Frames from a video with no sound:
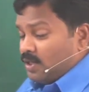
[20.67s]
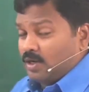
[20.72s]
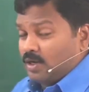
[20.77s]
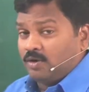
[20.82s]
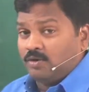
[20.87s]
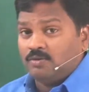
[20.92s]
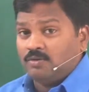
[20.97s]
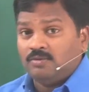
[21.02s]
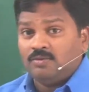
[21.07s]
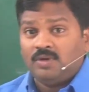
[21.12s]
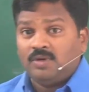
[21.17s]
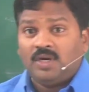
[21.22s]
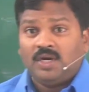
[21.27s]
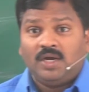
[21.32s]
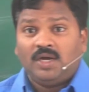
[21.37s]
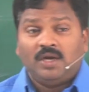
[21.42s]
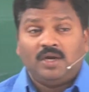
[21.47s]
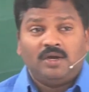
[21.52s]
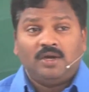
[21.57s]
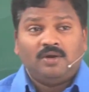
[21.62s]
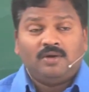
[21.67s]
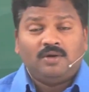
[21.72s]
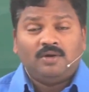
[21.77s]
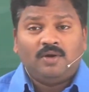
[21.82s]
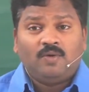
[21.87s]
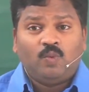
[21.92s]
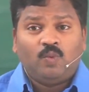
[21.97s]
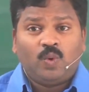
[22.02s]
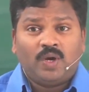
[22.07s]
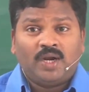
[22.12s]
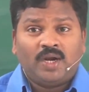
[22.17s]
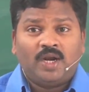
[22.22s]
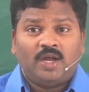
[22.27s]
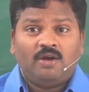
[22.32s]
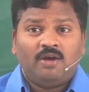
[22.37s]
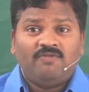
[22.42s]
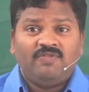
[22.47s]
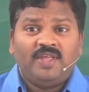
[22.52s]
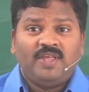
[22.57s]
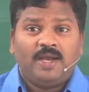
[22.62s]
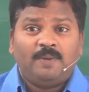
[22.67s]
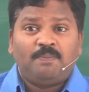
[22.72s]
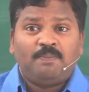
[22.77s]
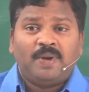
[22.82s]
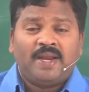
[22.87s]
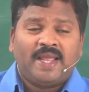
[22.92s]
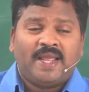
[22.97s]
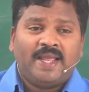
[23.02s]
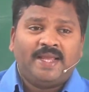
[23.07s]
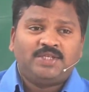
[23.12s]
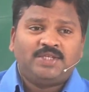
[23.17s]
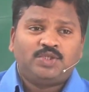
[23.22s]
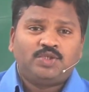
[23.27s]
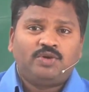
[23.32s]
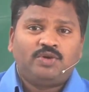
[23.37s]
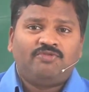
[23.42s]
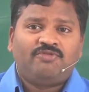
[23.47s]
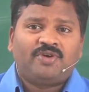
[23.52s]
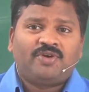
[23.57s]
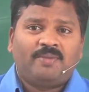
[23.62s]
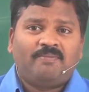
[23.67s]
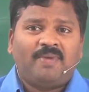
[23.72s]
Now, one of the application of